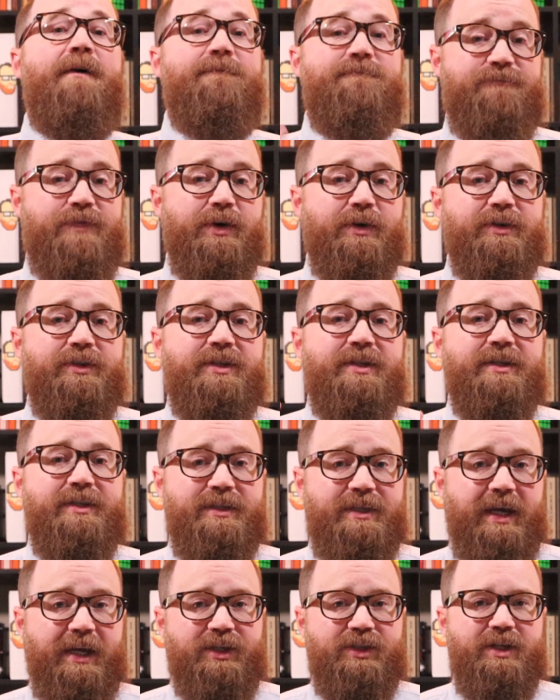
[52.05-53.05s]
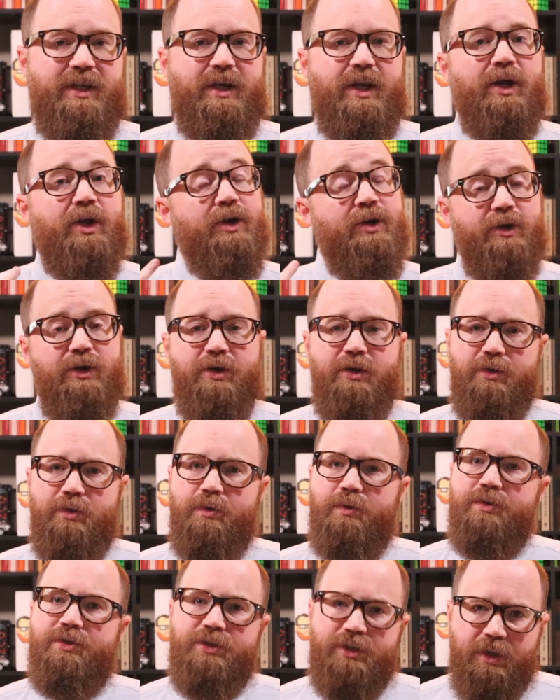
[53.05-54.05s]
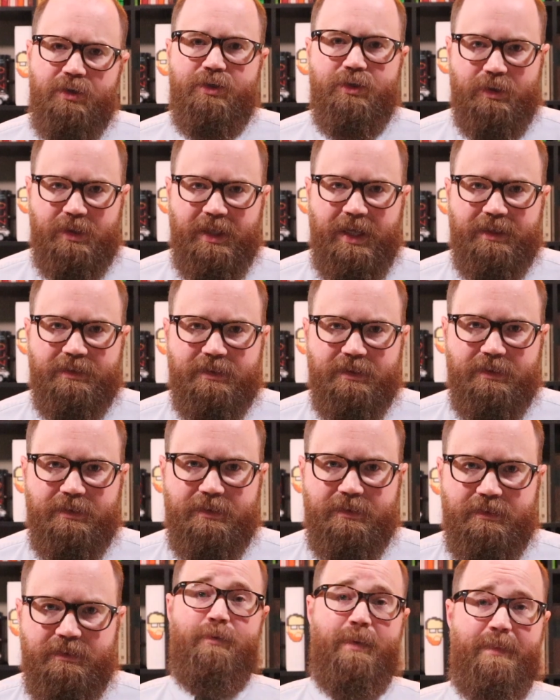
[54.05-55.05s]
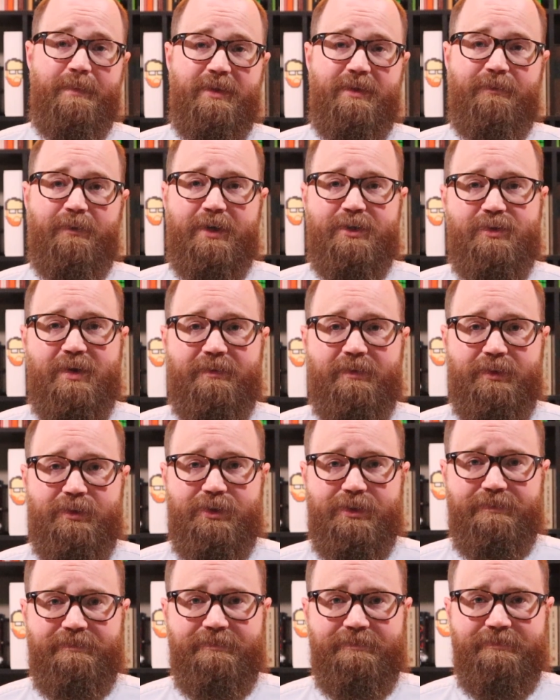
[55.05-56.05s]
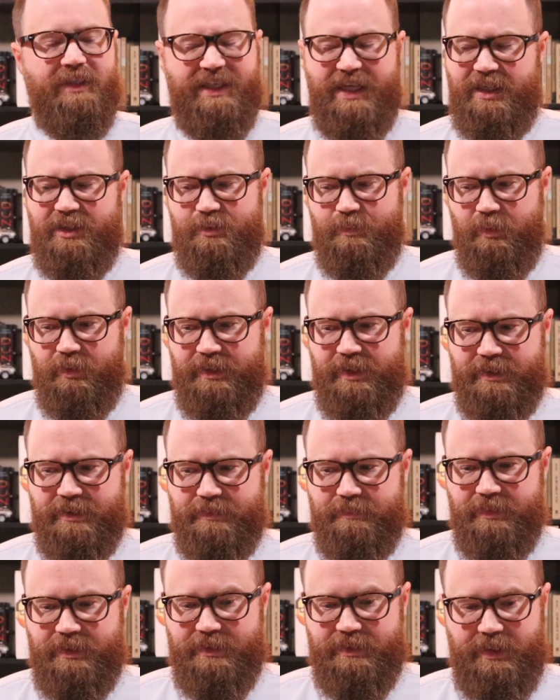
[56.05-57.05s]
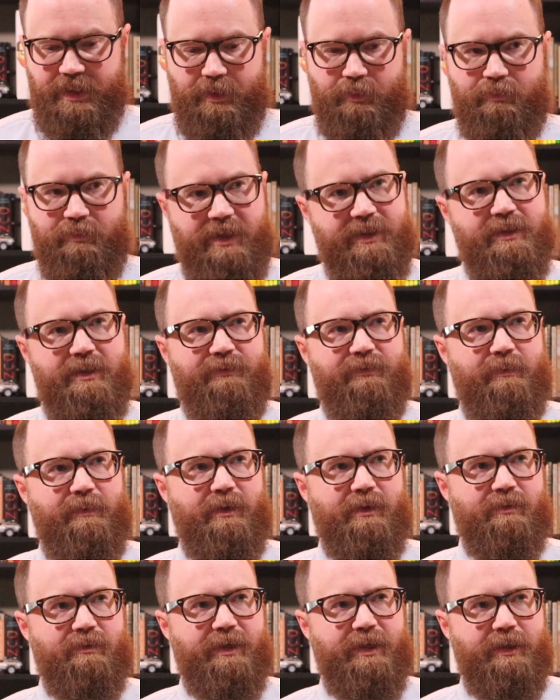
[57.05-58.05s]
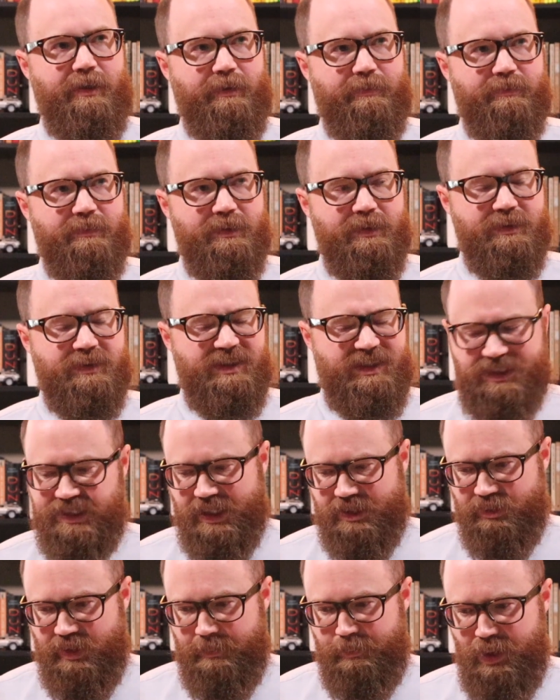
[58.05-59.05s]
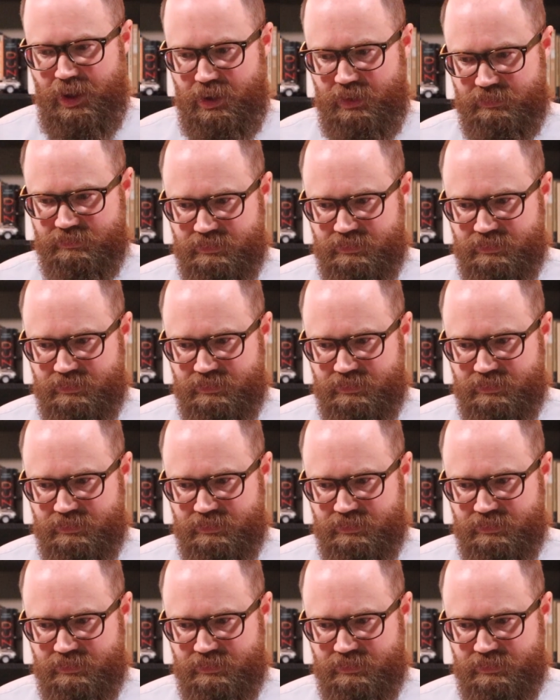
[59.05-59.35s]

First section, new social classes. Remember the French Revolution? The College Board doesn't because they erased it from the curriculum. Sacre bleu.